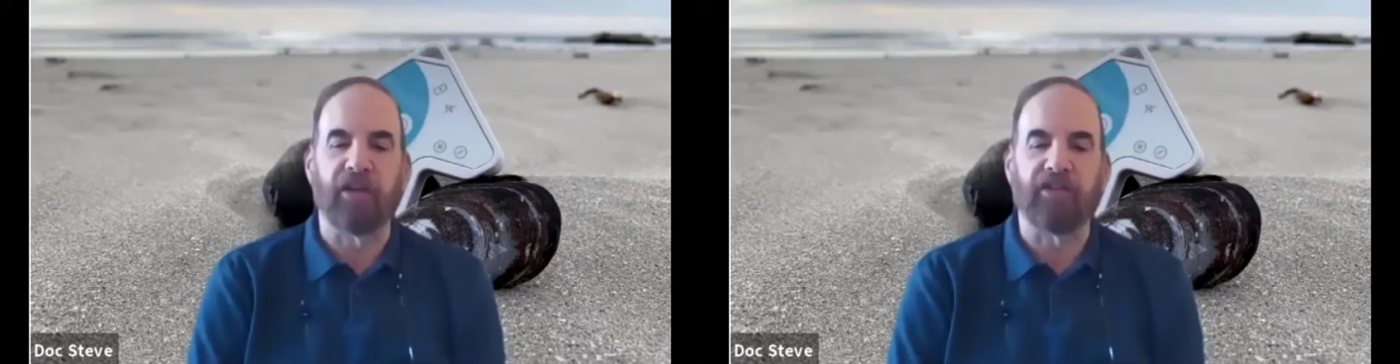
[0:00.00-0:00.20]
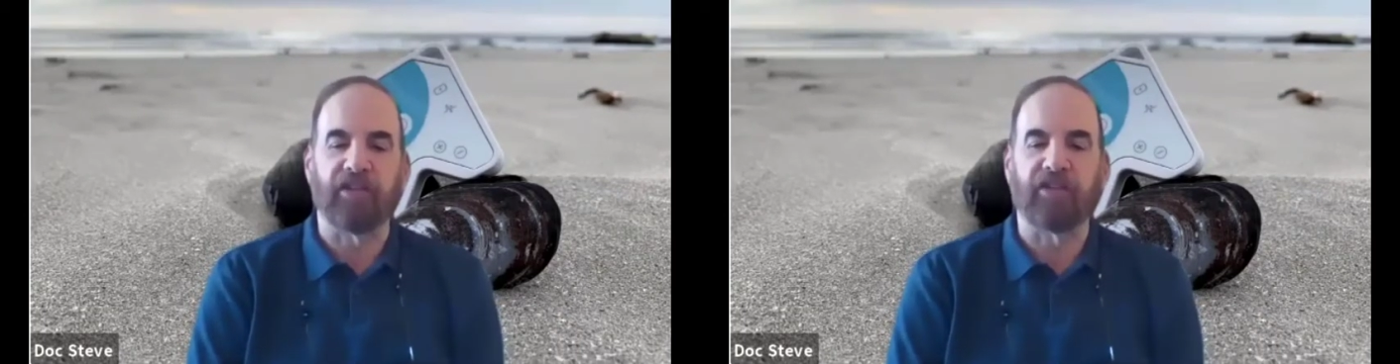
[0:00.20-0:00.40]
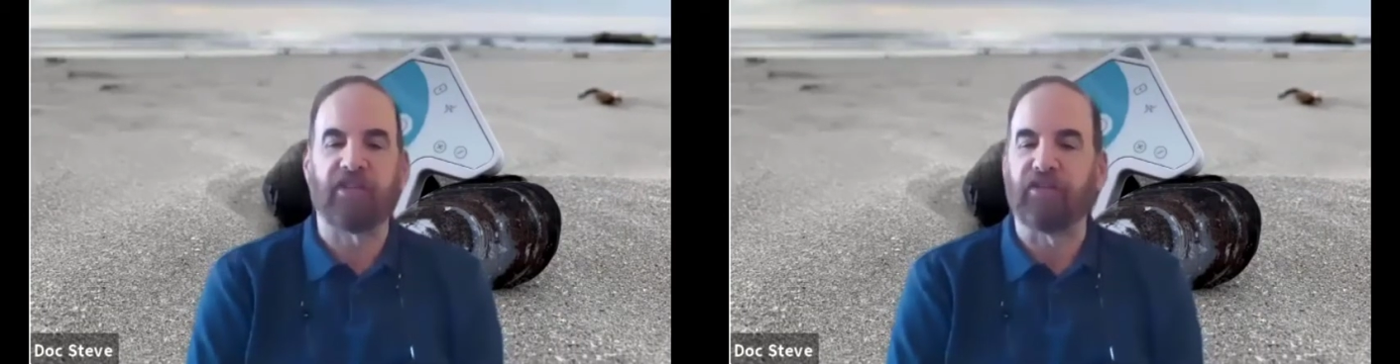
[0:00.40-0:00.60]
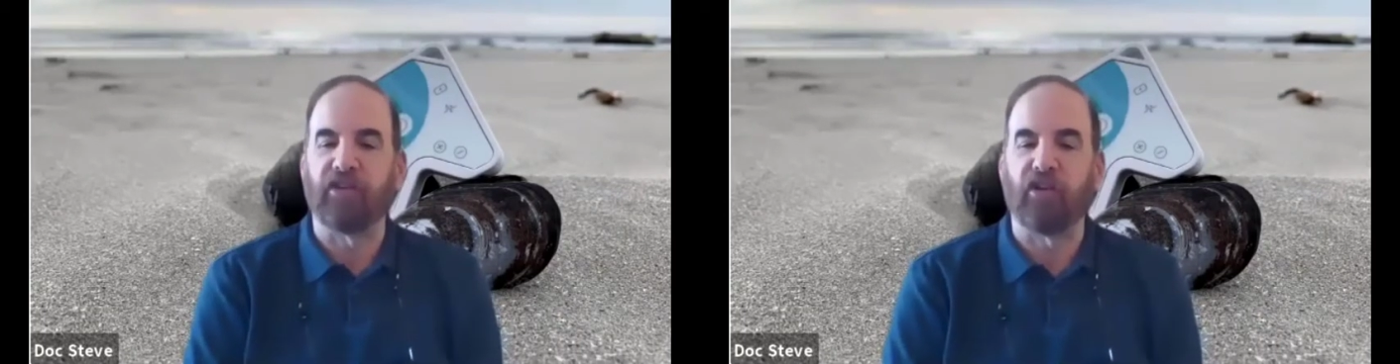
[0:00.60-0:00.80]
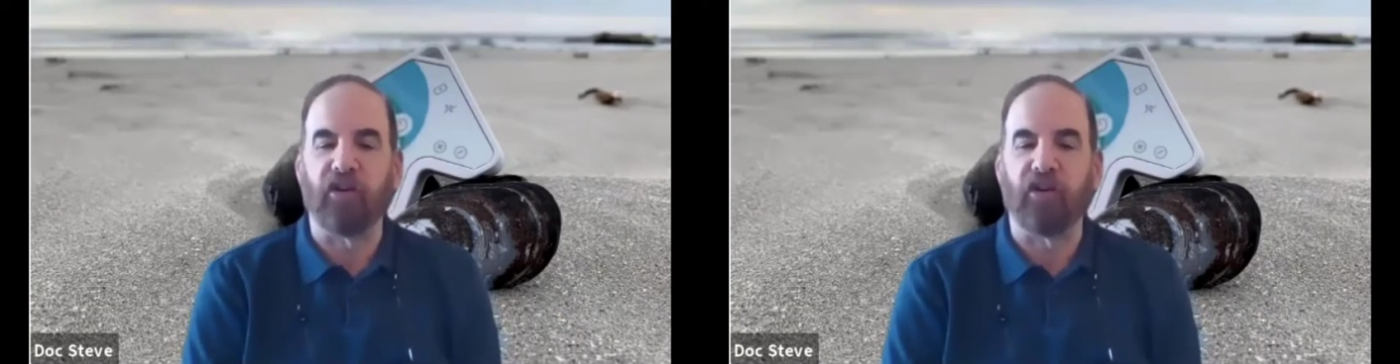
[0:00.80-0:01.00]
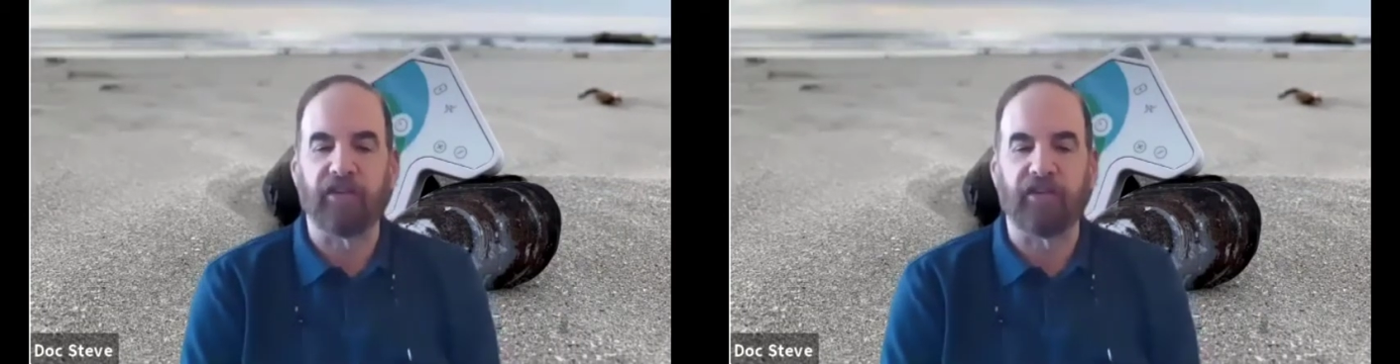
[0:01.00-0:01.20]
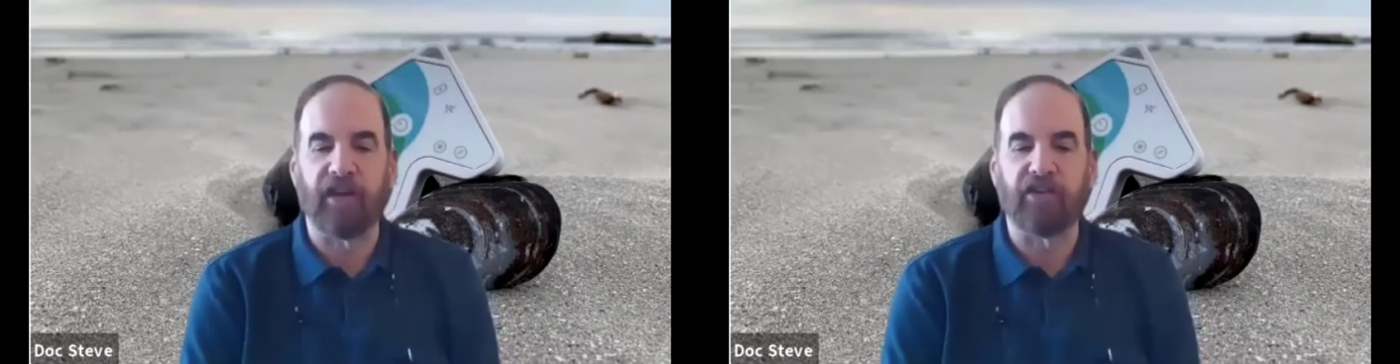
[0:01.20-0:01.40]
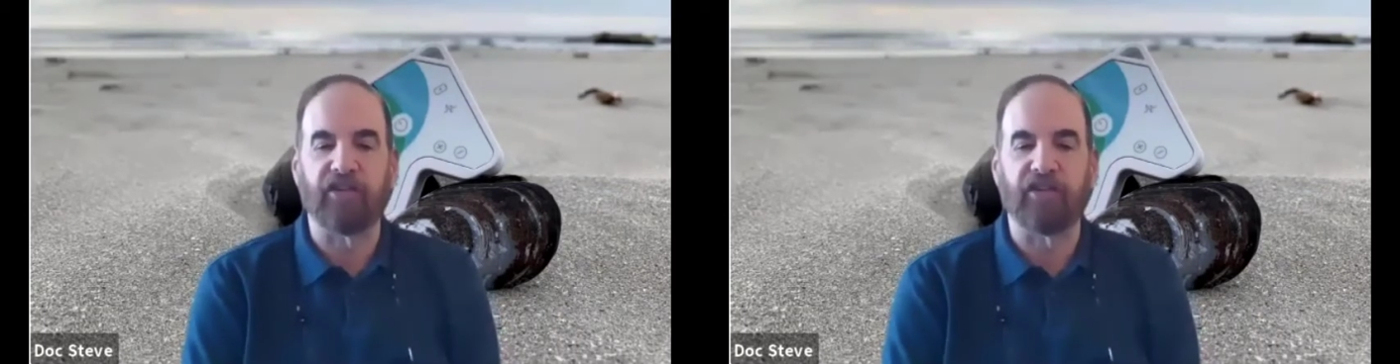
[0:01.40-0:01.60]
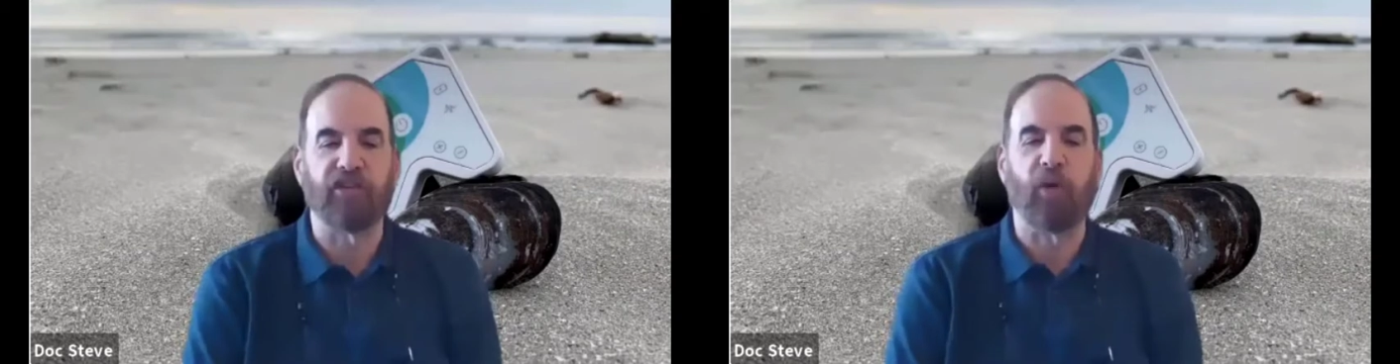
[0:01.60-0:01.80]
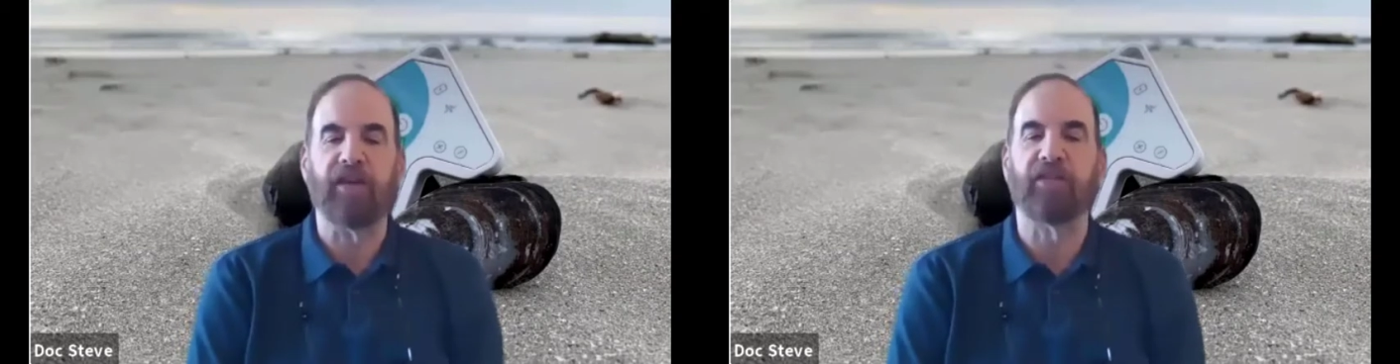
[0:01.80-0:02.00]
successful organizations in
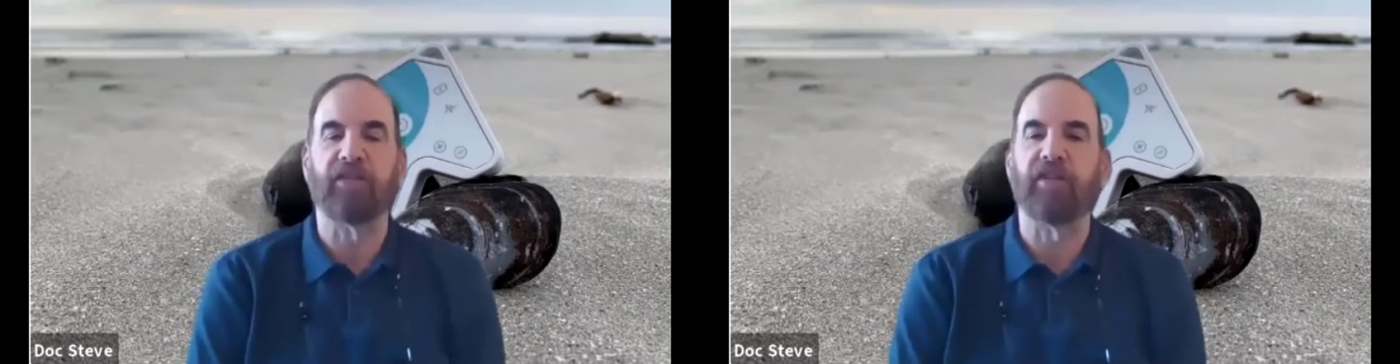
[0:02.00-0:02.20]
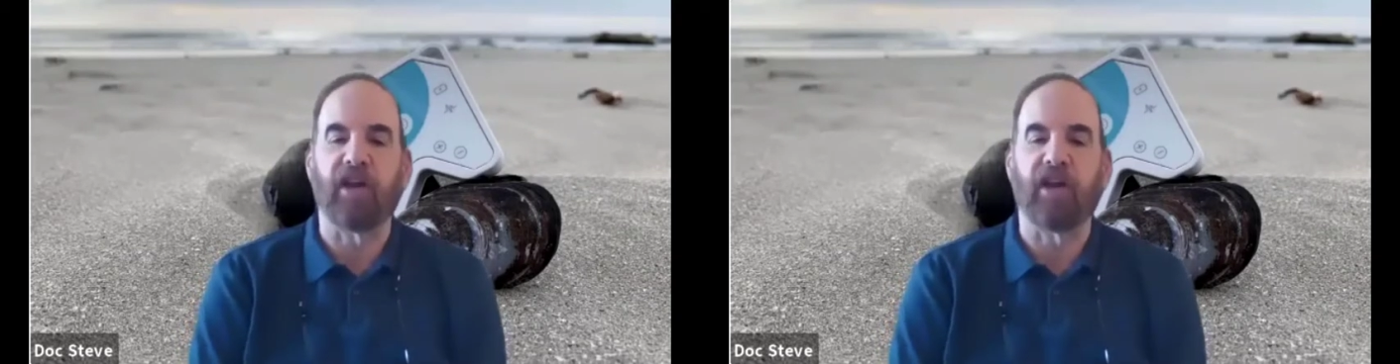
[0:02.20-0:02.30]
27